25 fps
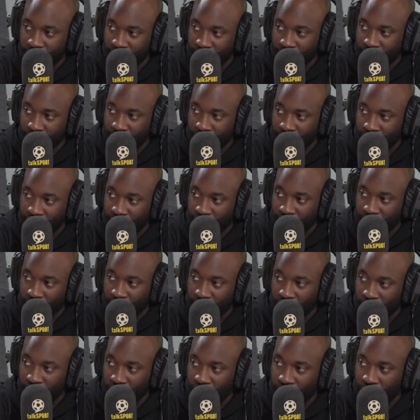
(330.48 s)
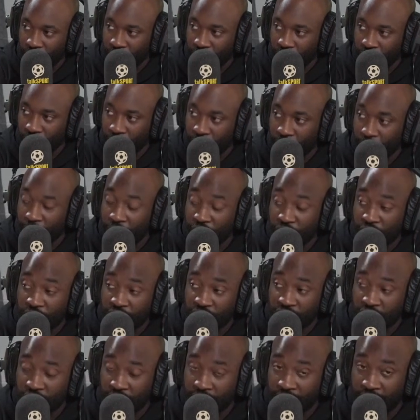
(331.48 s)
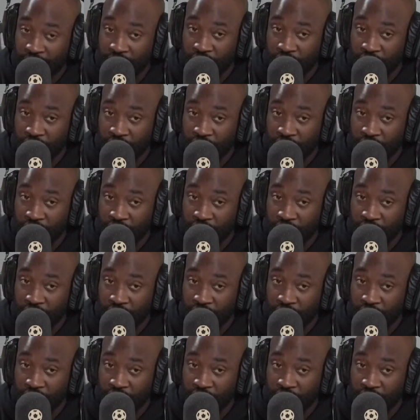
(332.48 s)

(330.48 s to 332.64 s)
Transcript: (not speaking)